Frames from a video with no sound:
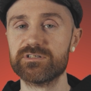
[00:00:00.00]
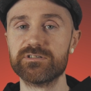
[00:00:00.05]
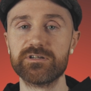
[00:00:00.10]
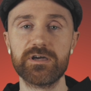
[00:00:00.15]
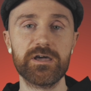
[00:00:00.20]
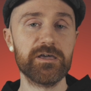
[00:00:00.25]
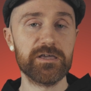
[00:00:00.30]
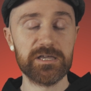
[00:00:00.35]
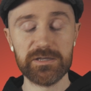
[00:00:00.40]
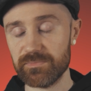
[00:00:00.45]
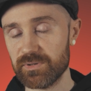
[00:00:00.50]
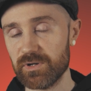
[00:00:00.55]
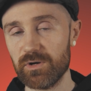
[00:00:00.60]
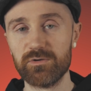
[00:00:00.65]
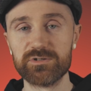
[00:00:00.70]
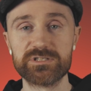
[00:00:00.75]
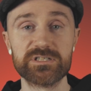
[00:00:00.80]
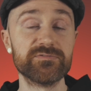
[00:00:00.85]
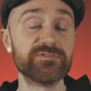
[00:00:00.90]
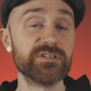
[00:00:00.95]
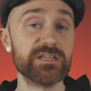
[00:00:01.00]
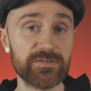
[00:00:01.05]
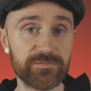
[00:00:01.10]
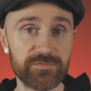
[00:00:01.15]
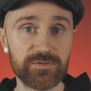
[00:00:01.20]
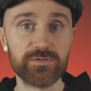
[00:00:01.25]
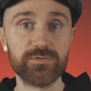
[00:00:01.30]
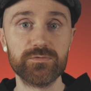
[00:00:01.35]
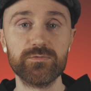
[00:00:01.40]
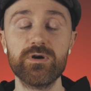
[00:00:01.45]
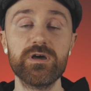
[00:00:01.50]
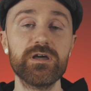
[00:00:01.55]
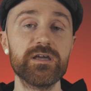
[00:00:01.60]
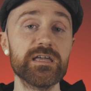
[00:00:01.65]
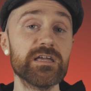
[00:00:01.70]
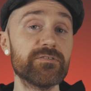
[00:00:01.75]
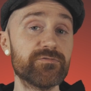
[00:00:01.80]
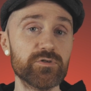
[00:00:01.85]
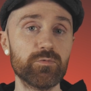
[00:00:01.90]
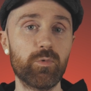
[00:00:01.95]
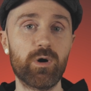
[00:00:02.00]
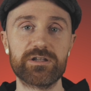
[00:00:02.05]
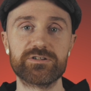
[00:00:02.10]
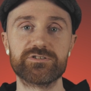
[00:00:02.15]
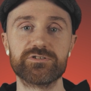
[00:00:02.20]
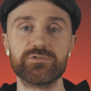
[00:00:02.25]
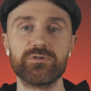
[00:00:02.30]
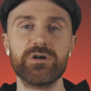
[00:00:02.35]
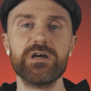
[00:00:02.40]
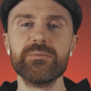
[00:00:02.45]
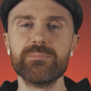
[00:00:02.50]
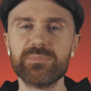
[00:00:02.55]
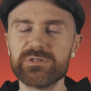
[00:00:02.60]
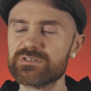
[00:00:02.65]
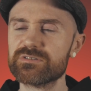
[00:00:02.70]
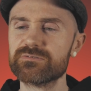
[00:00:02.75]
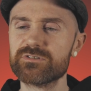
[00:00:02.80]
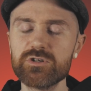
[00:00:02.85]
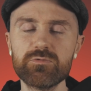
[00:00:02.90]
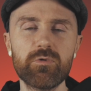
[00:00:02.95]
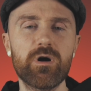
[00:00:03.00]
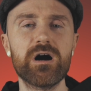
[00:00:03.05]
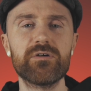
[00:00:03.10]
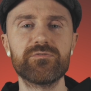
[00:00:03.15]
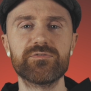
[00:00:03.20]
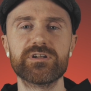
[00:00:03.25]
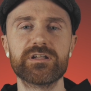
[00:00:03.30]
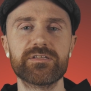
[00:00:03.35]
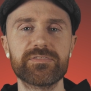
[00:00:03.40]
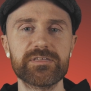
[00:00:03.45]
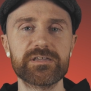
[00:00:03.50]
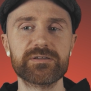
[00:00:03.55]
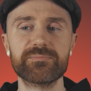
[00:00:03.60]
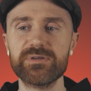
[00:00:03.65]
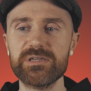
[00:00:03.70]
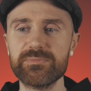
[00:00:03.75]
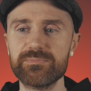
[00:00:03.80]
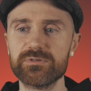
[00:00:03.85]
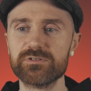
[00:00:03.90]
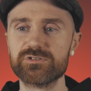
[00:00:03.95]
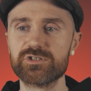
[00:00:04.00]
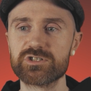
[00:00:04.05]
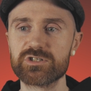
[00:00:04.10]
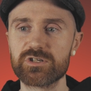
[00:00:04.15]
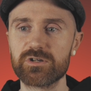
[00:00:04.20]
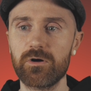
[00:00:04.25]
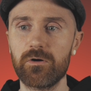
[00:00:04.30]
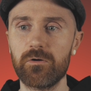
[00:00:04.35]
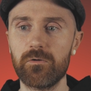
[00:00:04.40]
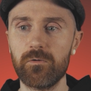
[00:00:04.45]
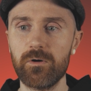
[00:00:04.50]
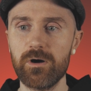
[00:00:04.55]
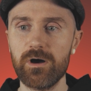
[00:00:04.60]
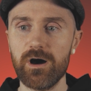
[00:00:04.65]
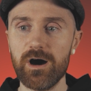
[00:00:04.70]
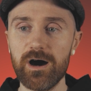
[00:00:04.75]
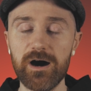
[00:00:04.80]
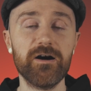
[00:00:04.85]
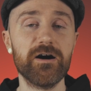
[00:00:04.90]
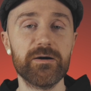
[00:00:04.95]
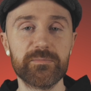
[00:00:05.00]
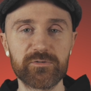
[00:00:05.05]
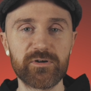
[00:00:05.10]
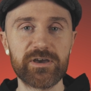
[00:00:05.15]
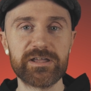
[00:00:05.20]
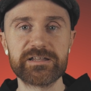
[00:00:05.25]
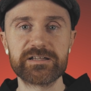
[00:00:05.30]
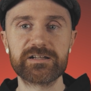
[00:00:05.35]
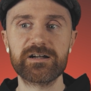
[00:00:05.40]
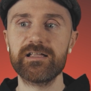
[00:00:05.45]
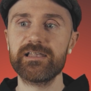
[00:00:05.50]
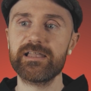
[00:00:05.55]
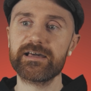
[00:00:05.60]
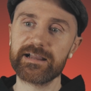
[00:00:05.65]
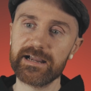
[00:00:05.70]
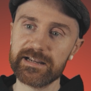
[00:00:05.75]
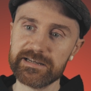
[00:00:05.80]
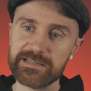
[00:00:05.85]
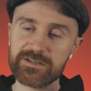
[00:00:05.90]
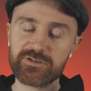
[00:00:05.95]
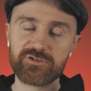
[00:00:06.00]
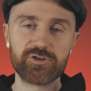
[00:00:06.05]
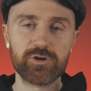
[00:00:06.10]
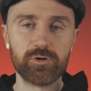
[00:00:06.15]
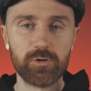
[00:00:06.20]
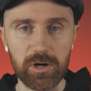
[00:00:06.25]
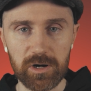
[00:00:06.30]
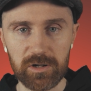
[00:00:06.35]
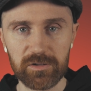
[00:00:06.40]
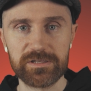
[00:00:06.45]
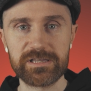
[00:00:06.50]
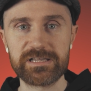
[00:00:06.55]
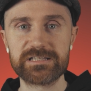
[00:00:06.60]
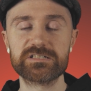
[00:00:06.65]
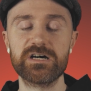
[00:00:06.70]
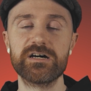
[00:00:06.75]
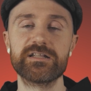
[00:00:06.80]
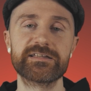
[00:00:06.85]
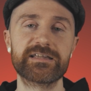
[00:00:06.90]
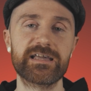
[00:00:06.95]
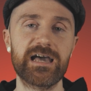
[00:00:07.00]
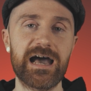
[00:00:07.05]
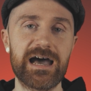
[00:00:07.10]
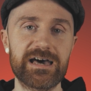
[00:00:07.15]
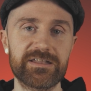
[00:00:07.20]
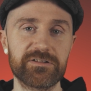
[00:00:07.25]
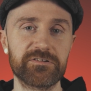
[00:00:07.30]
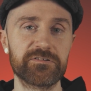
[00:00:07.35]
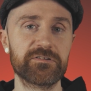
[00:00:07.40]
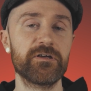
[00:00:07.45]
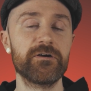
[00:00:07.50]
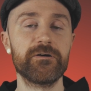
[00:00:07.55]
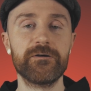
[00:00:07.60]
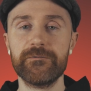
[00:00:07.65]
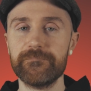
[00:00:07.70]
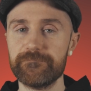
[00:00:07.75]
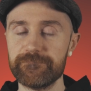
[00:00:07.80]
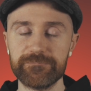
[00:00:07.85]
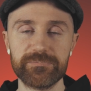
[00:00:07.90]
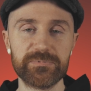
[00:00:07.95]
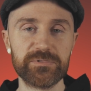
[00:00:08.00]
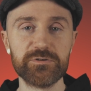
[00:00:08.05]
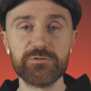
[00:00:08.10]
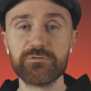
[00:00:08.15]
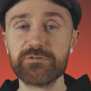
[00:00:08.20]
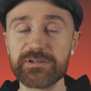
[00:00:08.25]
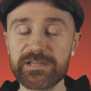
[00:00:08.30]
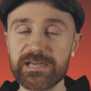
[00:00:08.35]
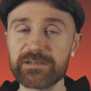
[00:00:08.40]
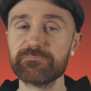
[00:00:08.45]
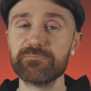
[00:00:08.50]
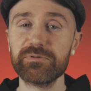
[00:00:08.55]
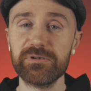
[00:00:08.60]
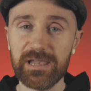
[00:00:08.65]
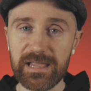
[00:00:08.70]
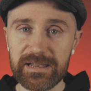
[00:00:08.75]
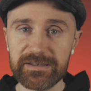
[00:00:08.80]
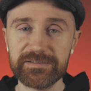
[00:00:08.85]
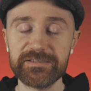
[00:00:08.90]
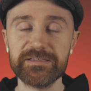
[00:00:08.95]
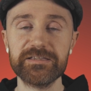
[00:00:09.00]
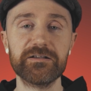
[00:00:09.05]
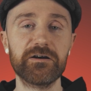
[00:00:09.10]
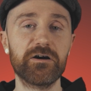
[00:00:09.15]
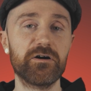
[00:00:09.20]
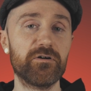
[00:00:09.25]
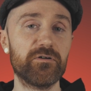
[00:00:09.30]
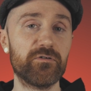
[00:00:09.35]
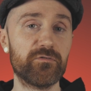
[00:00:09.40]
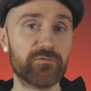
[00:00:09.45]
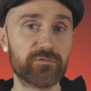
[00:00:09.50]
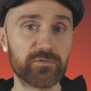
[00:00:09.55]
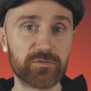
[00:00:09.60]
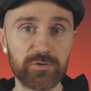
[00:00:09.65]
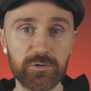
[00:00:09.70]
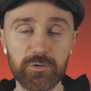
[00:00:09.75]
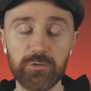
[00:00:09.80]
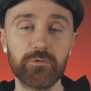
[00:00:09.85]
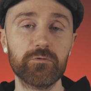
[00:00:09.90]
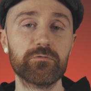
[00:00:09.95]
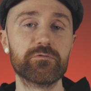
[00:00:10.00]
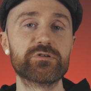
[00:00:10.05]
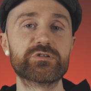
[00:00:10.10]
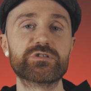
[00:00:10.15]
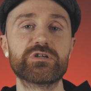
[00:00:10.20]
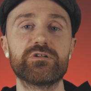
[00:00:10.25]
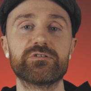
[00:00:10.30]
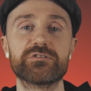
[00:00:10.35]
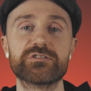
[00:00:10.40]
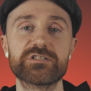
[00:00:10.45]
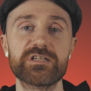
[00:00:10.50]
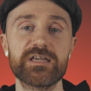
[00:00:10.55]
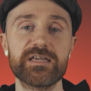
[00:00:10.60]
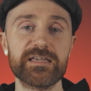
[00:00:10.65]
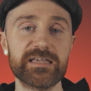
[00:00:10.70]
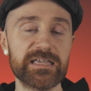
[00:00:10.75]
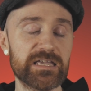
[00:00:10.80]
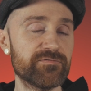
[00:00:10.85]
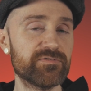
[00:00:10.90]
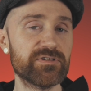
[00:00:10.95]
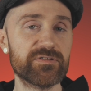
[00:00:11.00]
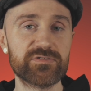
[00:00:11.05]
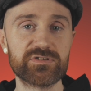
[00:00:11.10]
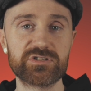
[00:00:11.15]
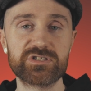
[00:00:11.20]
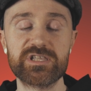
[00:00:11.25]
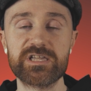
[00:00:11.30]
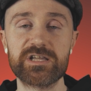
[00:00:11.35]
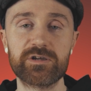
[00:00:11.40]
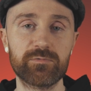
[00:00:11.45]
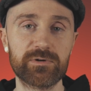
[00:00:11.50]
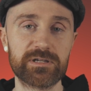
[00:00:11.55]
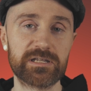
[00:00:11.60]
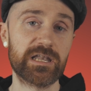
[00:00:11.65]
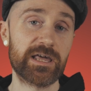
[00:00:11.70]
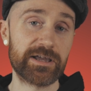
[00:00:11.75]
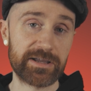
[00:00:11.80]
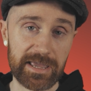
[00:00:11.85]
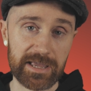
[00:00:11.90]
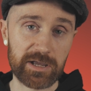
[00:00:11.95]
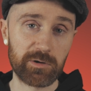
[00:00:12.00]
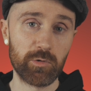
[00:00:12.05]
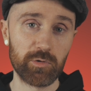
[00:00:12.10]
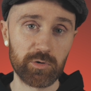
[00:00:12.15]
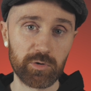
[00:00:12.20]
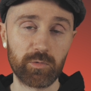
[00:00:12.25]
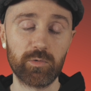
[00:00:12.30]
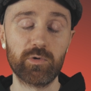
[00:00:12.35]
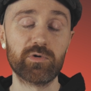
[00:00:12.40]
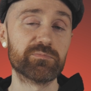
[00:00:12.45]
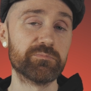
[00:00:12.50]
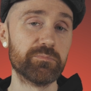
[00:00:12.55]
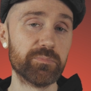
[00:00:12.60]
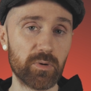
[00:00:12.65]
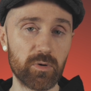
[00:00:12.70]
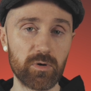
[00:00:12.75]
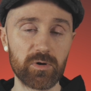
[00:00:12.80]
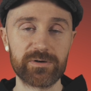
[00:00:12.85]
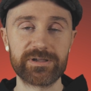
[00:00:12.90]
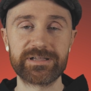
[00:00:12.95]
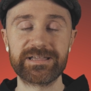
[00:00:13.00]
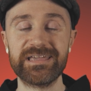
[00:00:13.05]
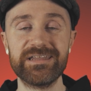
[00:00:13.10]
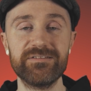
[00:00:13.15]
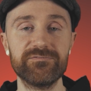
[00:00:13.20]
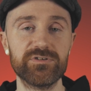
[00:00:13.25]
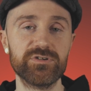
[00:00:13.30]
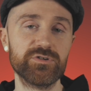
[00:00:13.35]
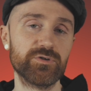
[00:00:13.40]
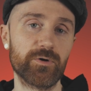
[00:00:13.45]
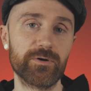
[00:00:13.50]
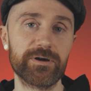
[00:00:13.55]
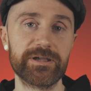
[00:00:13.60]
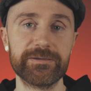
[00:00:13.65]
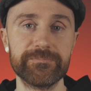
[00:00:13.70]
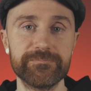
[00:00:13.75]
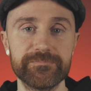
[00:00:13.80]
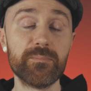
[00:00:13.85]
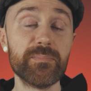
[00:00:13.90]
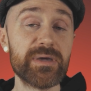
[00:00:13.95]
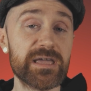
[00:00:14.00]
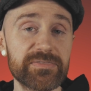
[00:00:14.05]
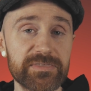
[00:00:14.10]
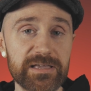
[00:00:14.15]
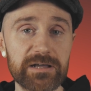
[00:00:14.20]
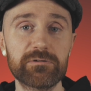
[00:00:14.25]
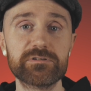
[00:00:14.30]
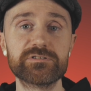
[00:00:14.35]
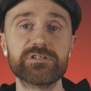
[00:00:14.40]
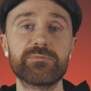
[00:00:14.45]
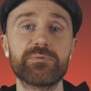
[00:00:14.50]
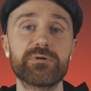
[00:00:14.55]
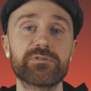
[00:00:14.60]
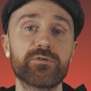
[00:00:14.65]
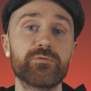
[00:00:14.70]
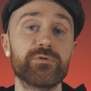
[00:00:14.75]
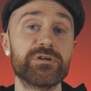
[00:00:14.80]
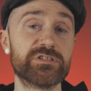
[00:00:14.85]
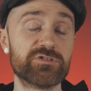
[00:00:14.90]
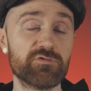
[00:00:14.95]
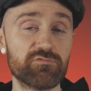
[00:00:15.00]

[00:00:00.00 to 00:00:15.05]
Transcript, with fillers: and implosives if you if you want to. But too often I think people just go, oh, I'm creating conlang, I need to throw all the exotica at it you can get plenty of cool results even if you stick with like a quote unquote boring inventory. The main thing I want to talk about though is